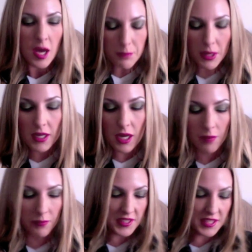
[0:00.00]
But
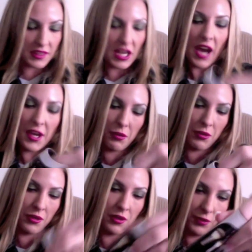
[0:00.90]
the set that I
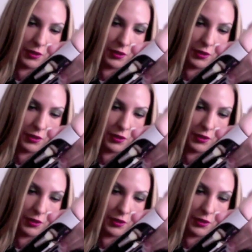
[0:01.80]
ordered, if you're